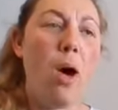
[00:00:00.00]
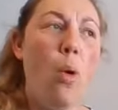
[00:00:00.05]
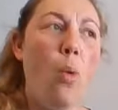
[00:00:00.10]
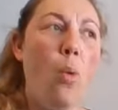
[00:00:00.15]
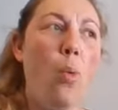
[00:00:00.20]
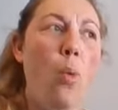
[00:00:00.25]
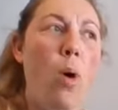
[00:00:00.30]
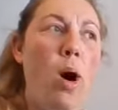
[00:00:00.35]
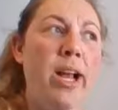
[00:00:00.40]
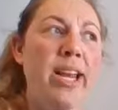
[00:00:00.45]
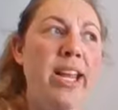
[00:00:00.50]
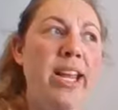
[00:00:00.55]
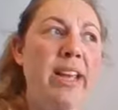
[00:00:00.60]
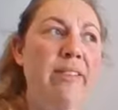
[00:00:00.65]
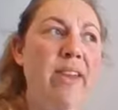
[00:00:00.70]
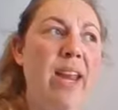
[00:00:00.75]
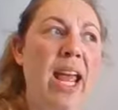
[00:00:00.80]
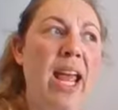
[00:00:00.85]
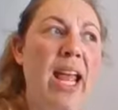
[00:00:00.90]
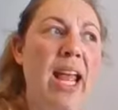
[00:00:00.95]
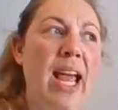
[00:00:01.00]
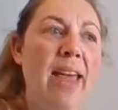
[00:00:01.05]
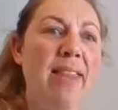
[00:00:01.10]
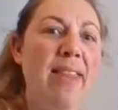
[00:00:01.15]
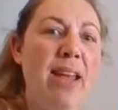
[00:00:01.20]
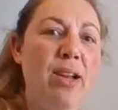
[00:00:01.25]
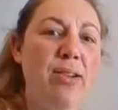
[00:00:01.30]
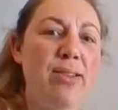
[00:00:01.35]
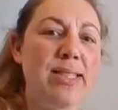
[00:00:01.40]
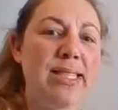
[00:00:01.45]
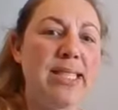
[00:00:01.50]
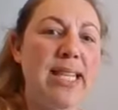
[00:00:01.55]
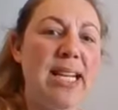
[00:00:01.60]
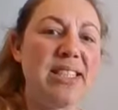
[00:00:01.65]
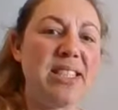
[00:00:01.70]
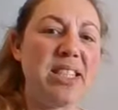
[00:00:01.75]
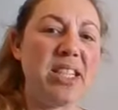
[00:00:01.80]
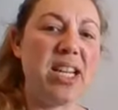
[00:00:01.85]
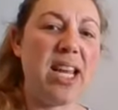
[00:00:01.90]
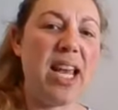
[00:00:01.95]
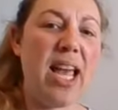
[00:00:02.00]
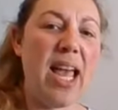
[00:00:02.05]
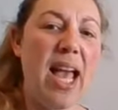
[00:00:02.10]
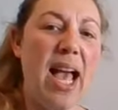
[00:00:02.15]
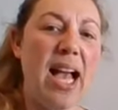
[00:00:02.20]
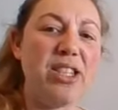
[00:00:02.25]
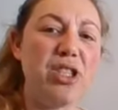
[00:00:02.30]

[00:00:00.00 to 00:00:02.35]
one evening, and then on Saturday I